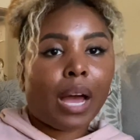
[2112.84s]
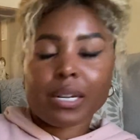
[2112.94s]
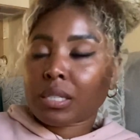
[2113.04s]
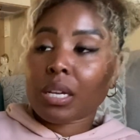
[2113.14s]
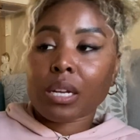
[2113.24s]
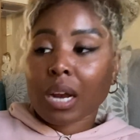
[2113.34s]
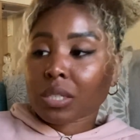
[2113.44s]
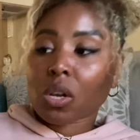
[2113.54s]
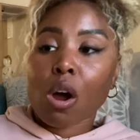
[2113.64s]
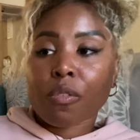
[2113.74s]
I did it. I
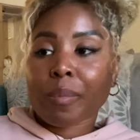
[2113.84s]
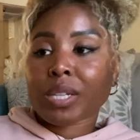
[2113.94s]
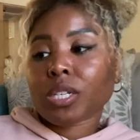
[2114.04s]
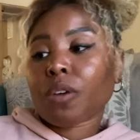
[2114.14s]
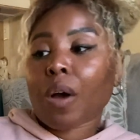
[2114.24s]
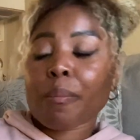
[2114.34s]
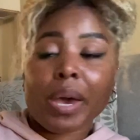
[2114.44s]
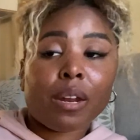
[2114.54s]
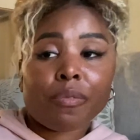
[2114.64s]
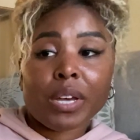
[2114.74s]
saw it for myself. I
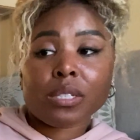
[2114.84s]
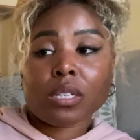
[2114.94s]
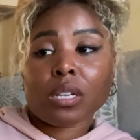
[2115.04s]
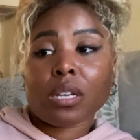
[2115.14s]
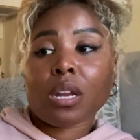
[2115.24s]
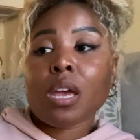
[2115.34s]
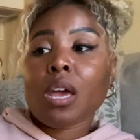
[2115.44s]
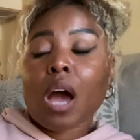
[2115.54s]
manifested it.